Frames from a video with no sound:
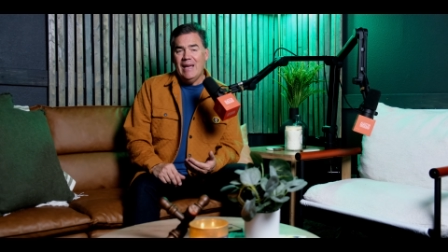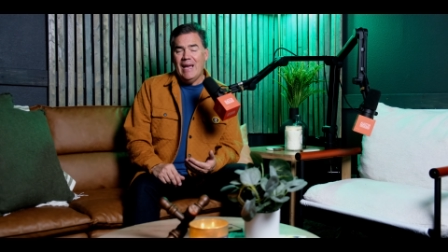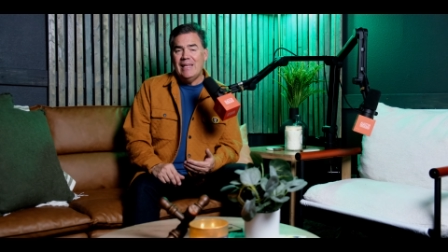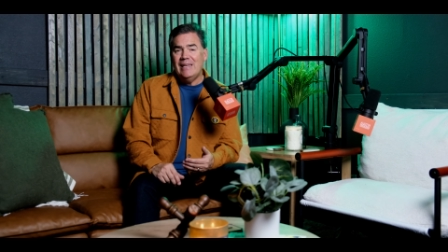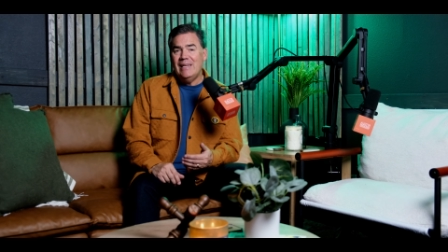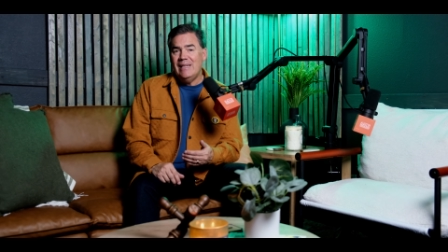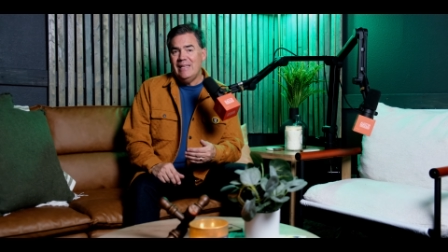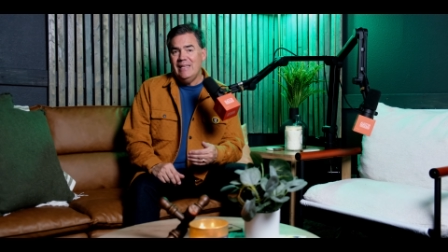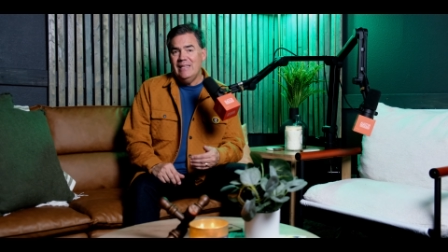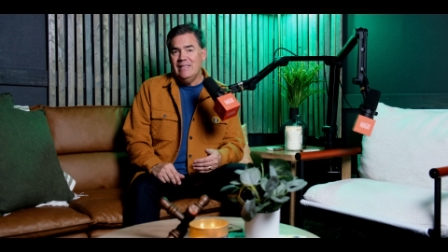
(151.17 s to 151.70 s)
and
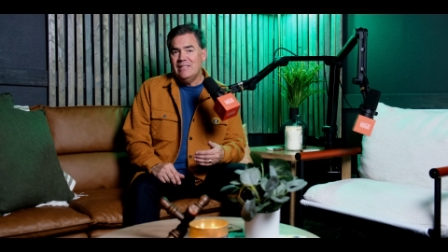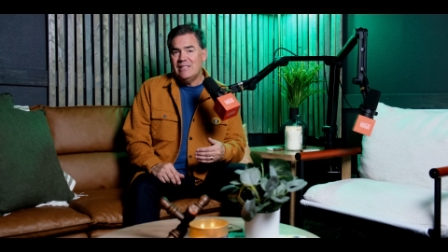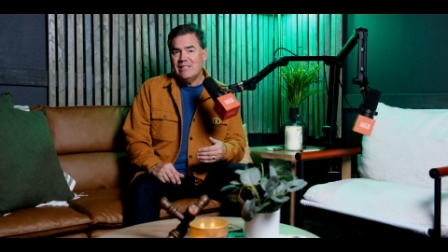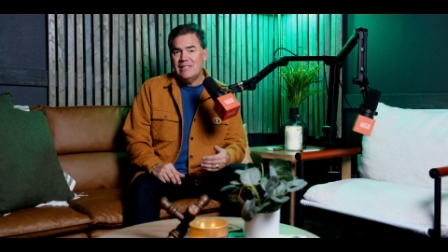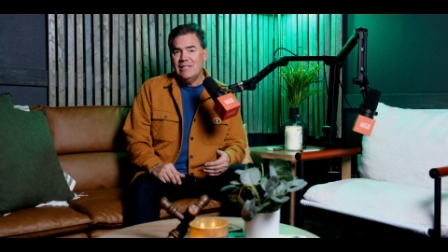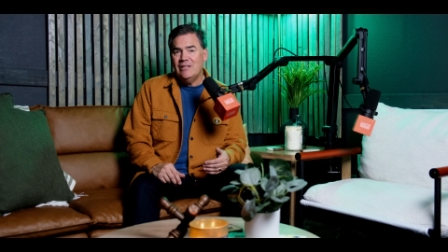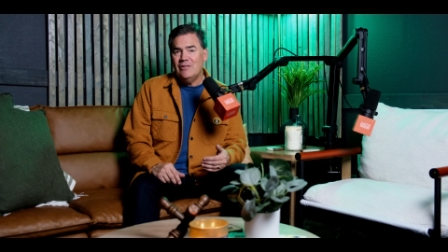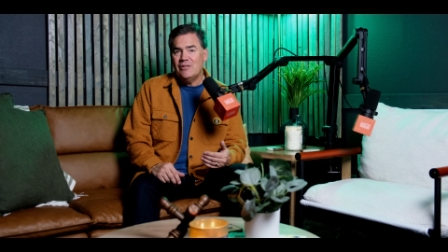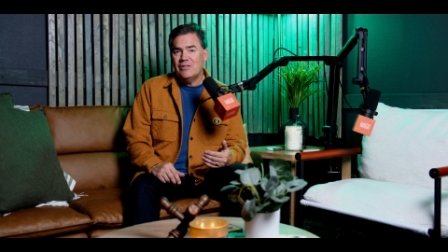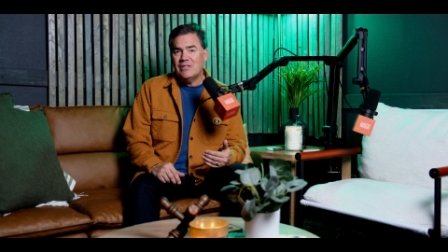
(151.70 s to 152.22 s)
it is
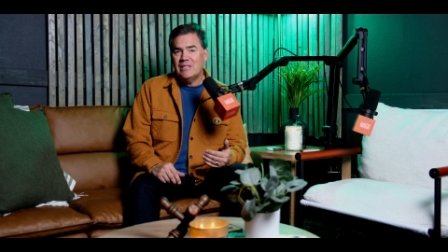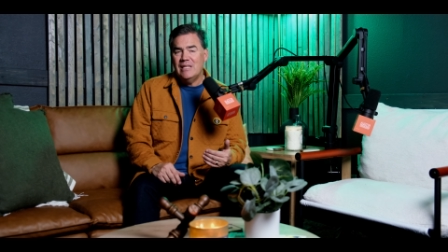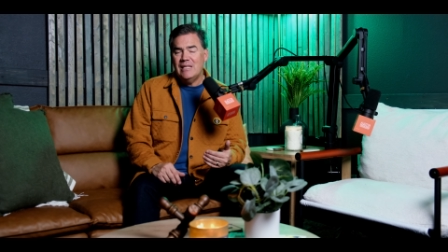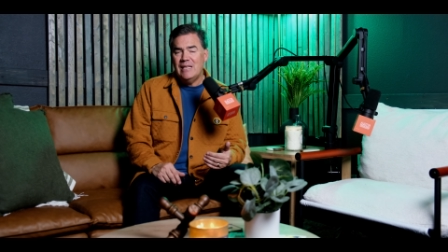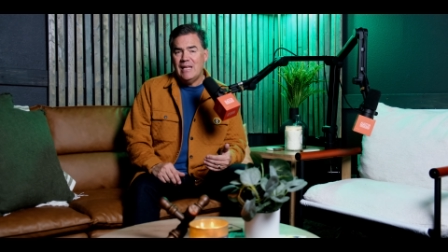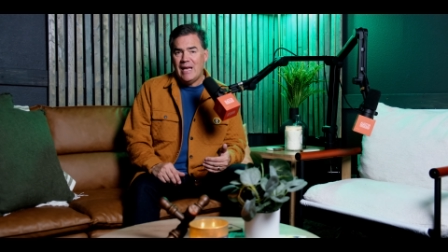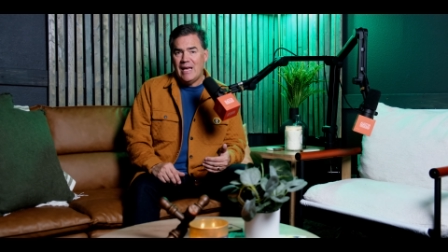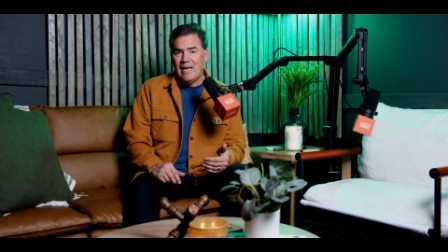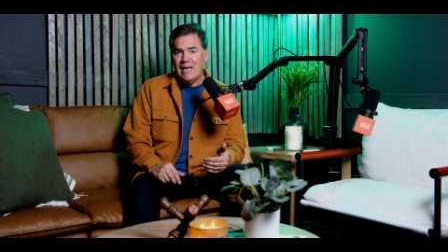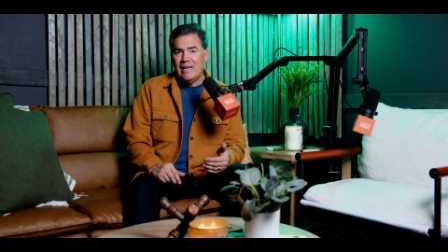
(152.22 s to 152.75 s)
still
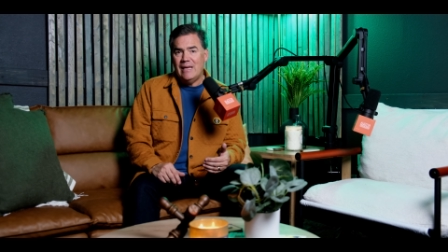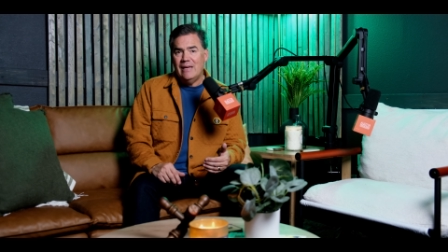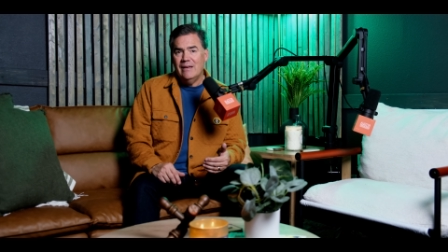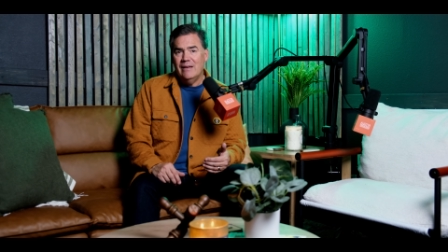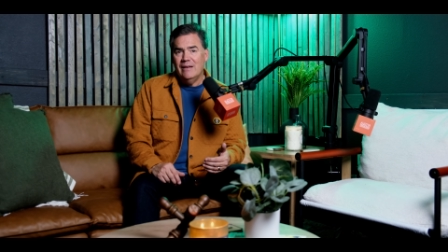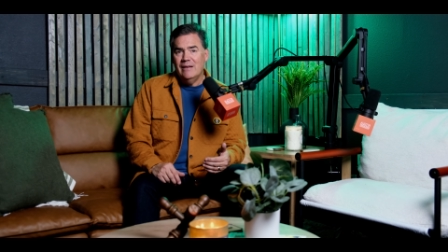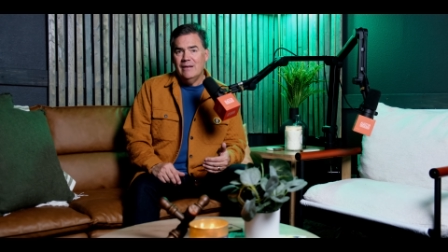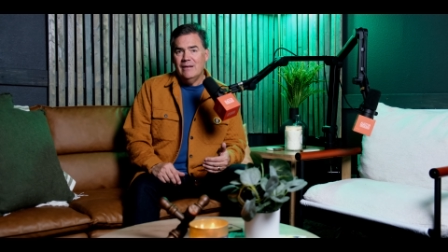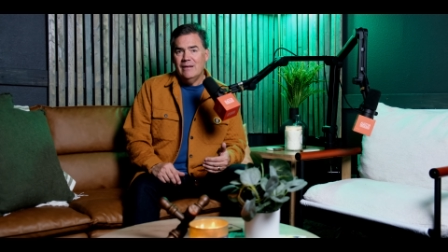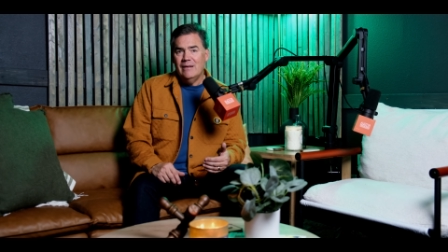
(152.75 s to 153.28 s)
today
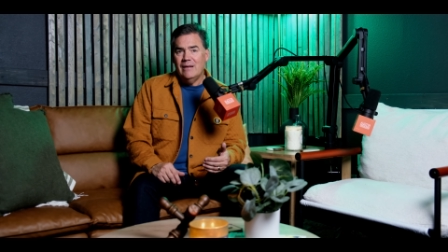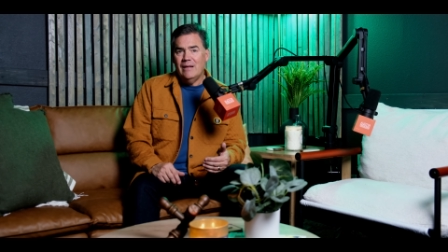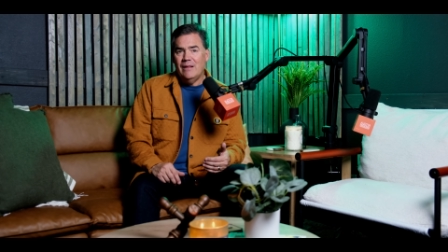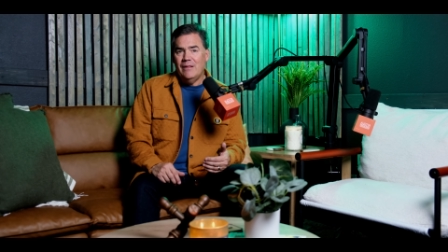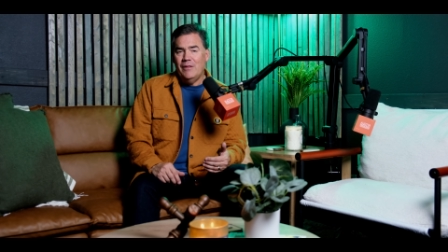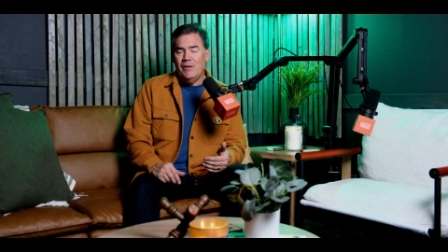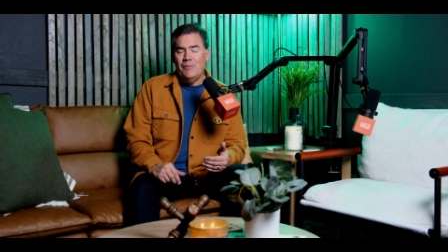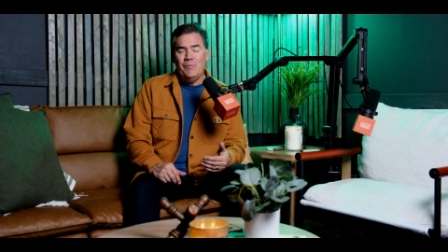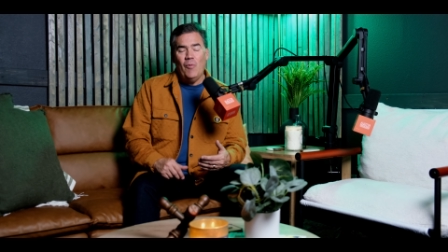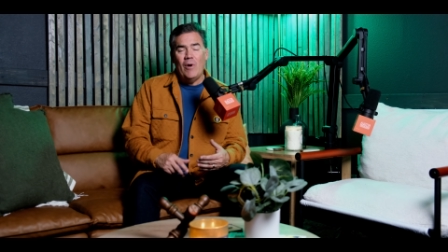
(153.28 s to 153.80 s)

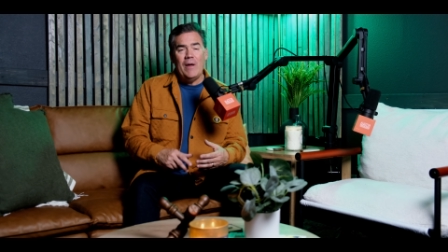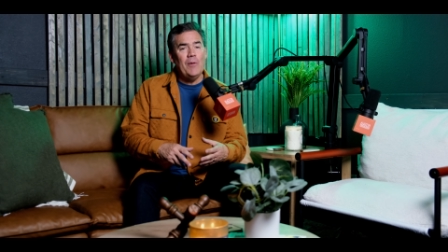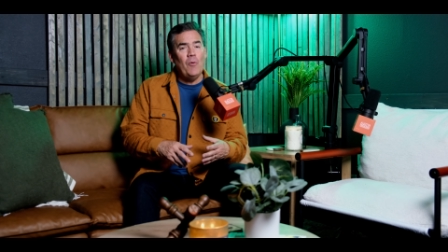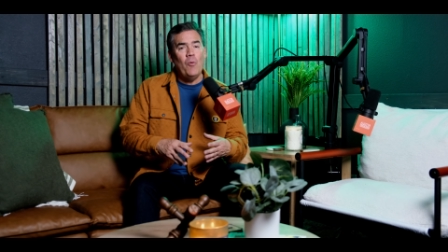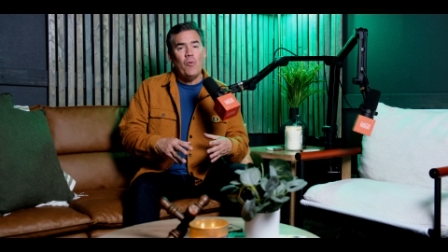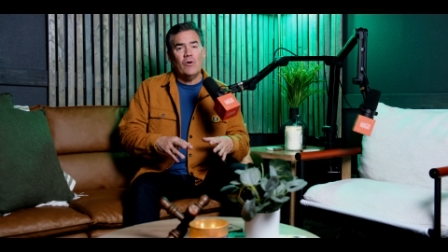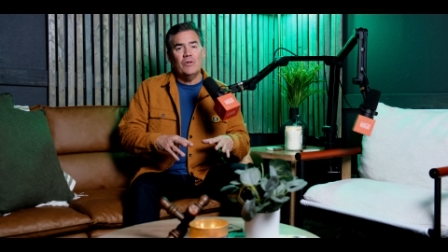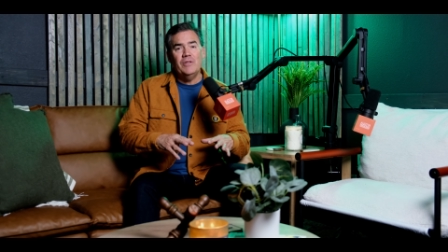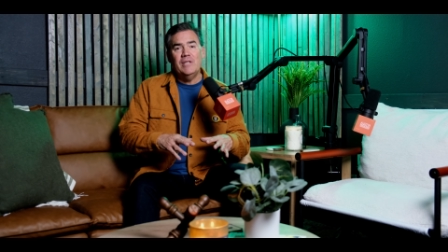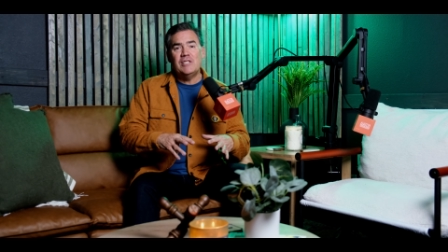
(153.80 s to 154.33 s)
the way the
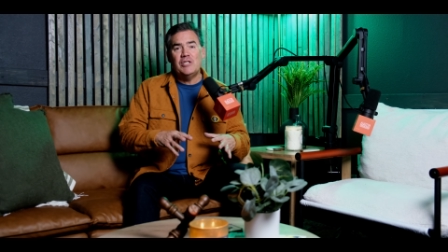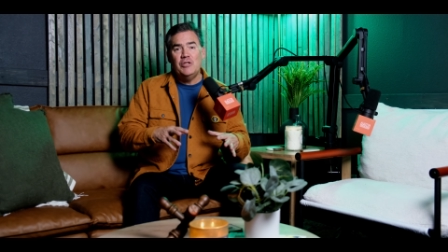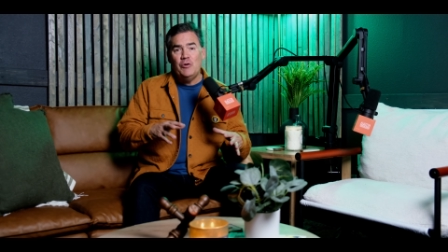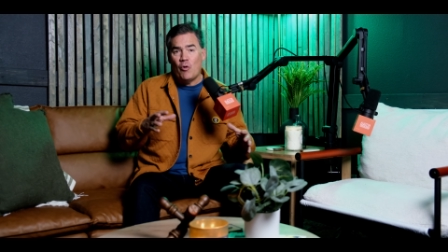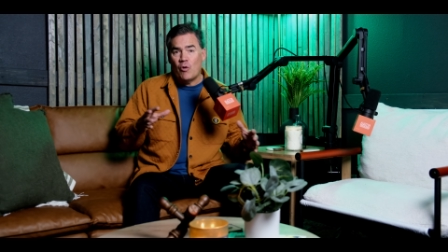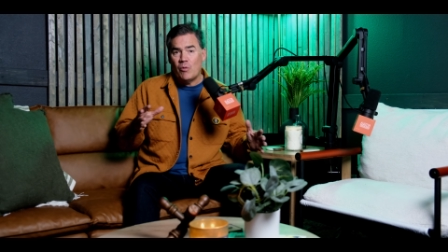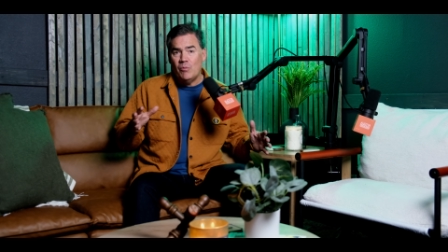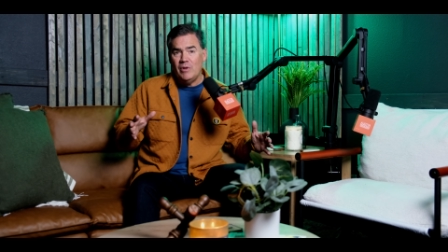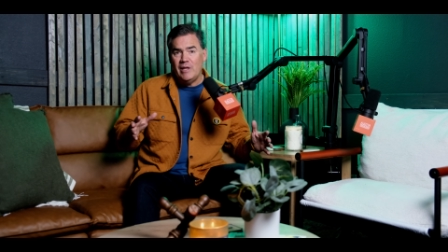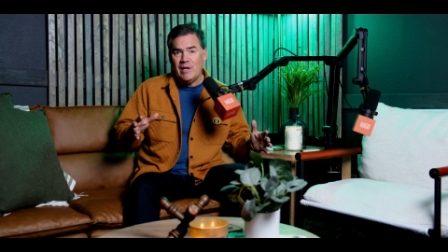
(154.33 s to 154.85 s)
world has
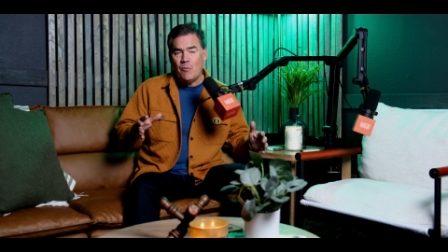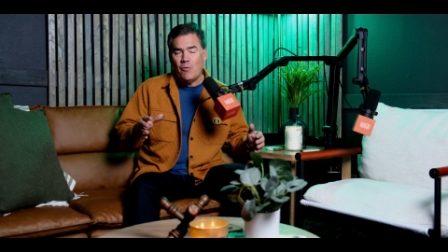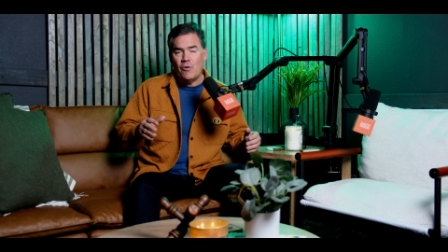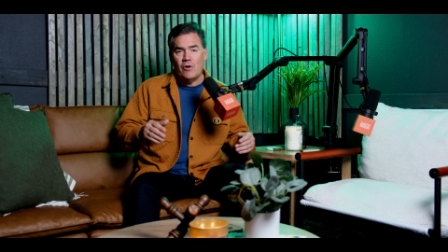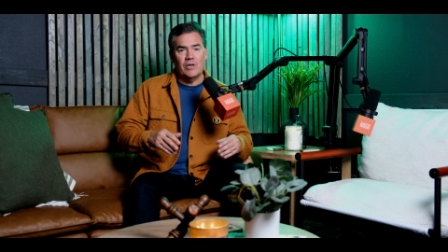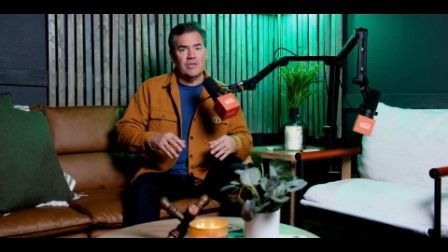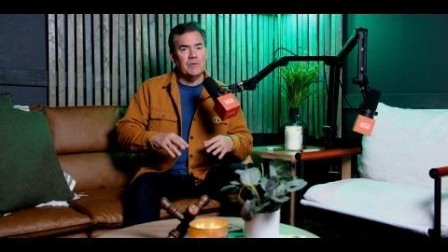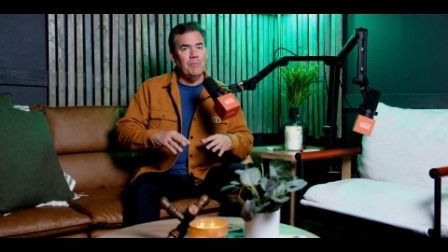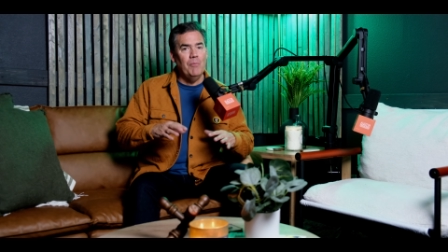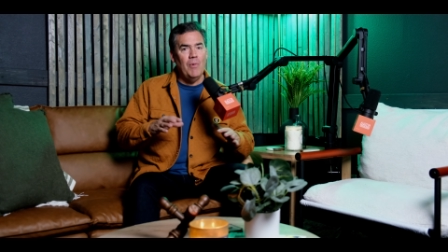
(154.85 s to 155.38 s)
normally worked,